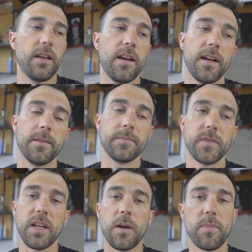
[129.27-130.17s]
Um,
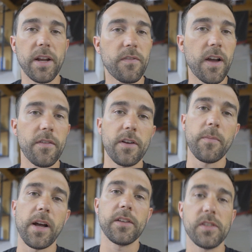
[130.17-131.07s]
you got to break 500
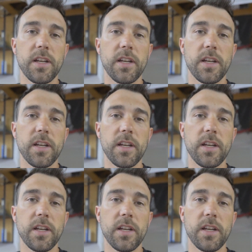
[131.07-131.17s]
miles.